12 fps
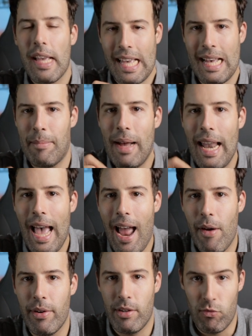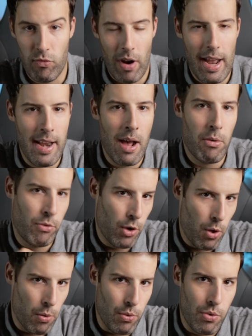Kamala Harris right now
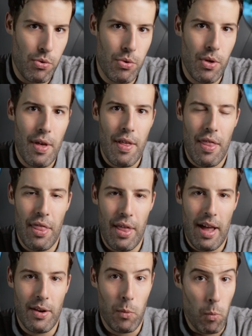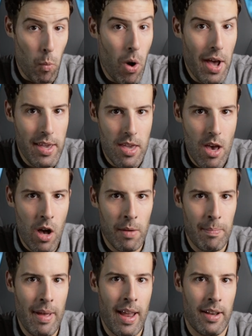knows that white
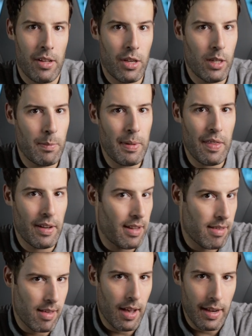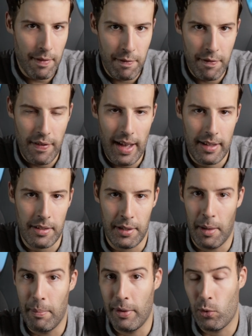young men could be the deciding
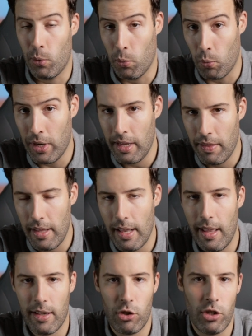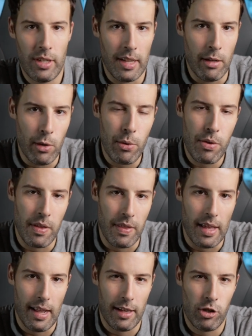factor between winning the election and losing
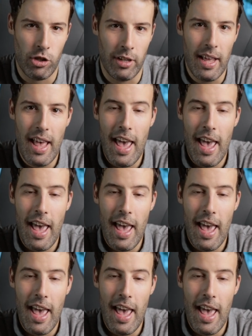the election.